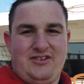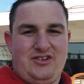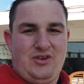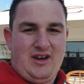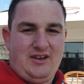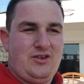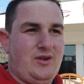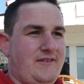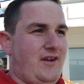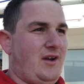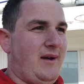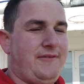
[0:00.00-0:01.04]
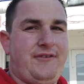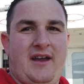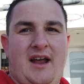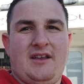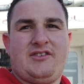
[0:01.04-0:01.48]
because you do get very wet
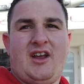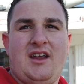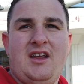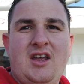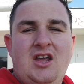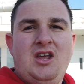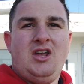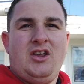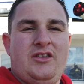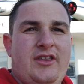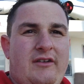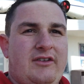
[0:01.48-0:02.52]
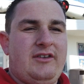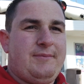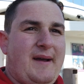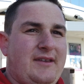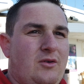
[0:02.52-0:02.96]
feet. And I say,
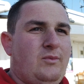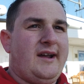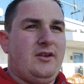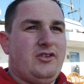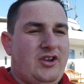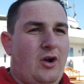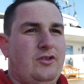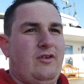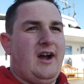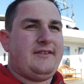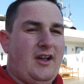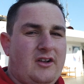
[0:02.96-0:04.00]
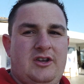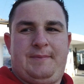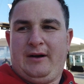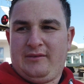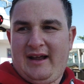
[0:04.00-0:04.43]
depending on where you sit on the ride does
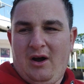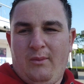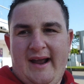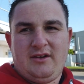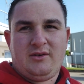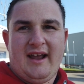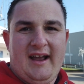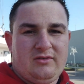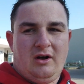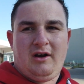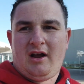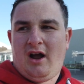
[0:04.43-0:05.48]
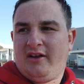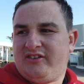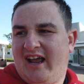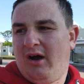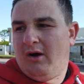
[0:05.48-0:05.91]
depend on how wet you get as well. Like I
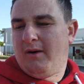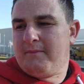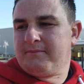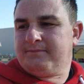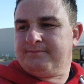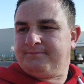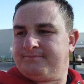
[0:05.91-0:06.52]
sat on